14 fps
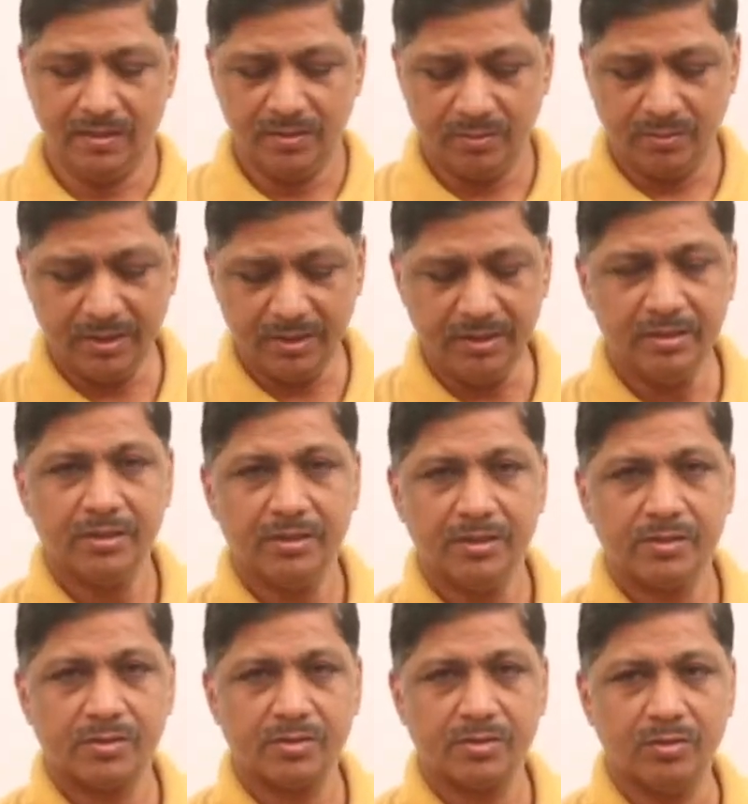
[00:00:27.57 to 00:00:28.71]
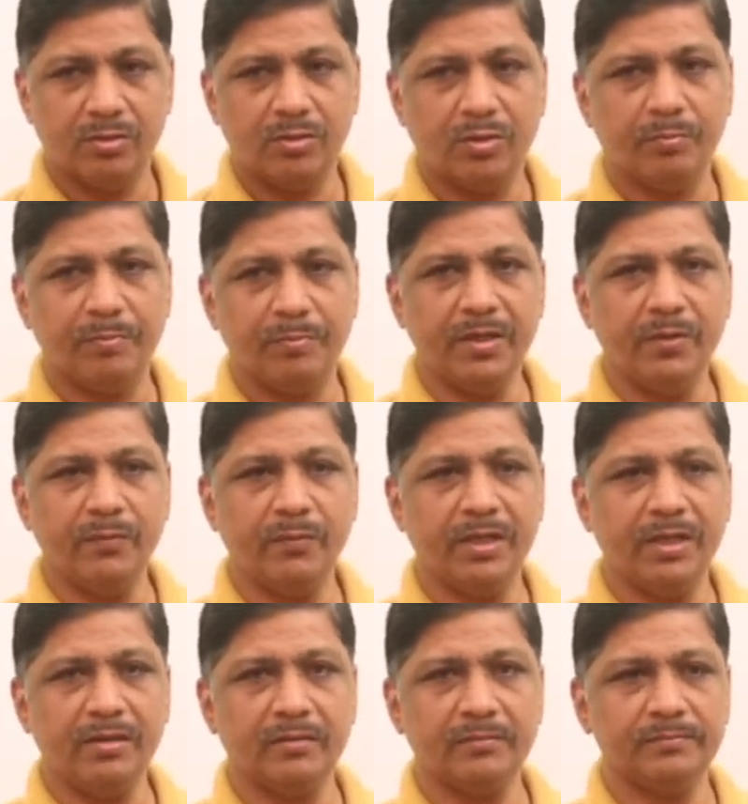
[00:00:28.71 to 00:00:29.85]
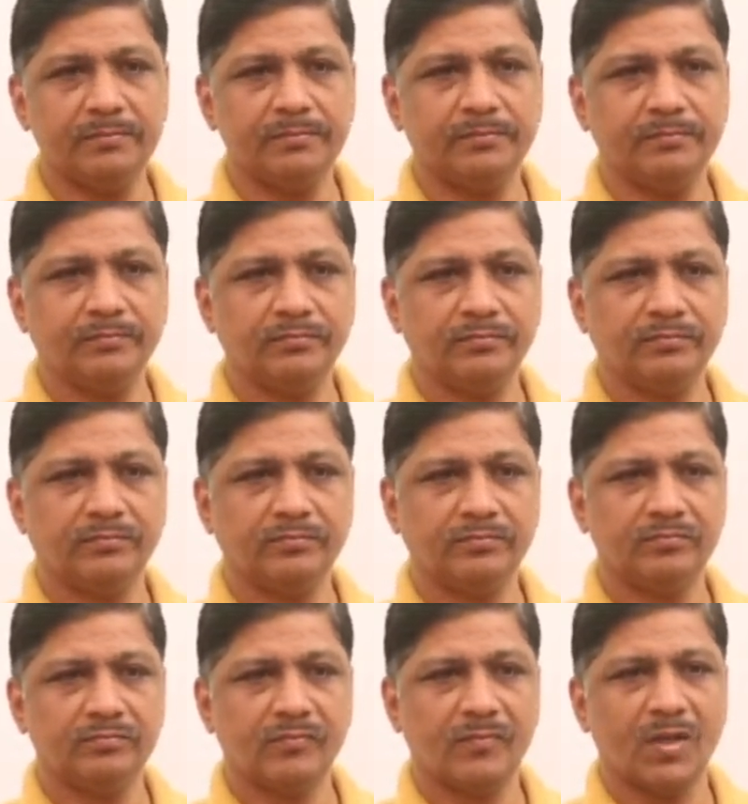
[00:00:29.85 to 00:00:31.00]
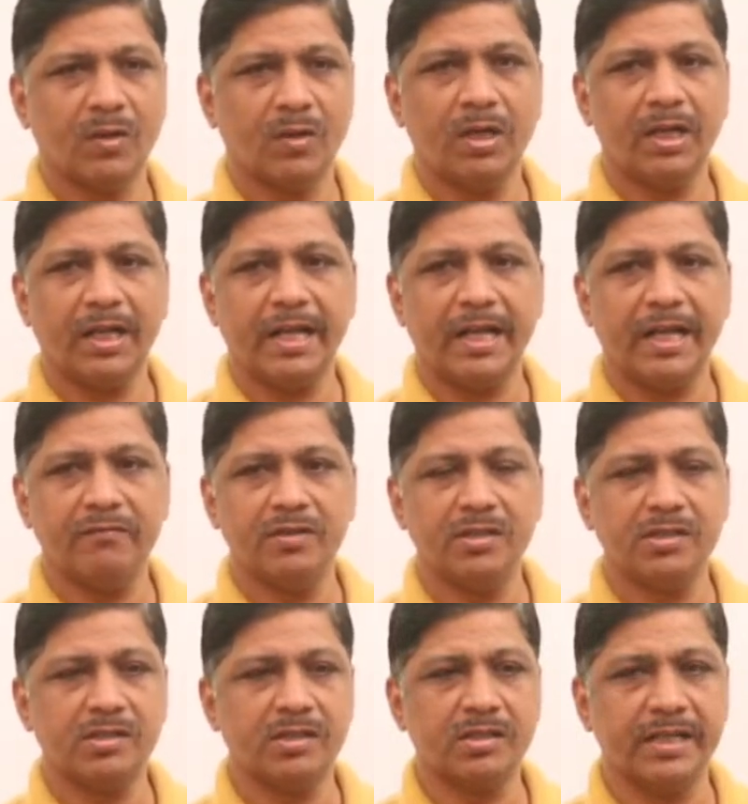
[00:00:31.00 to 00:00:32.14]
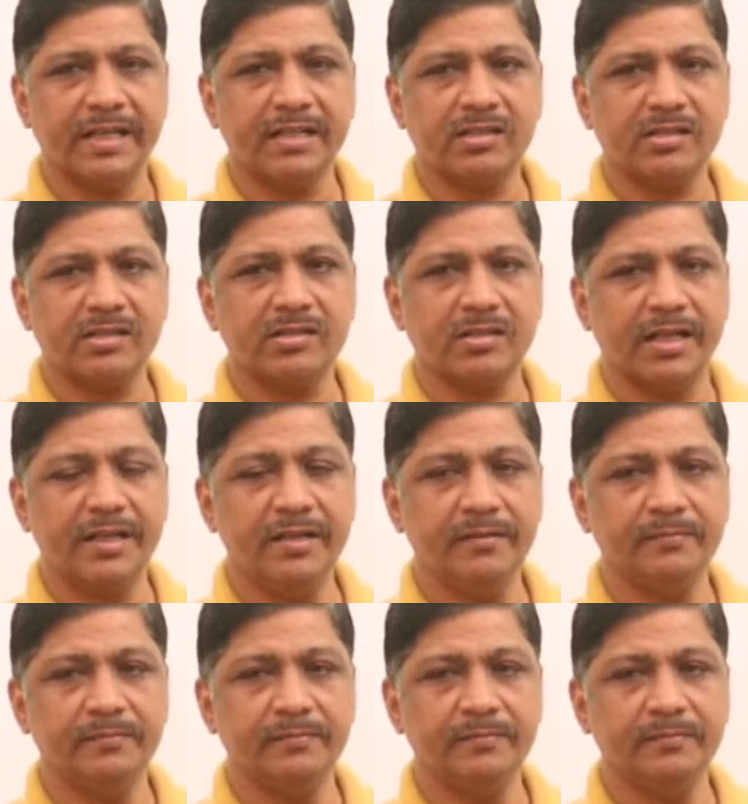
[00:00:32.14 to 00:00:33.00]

Okay, so to begin with, what I have is the next slide.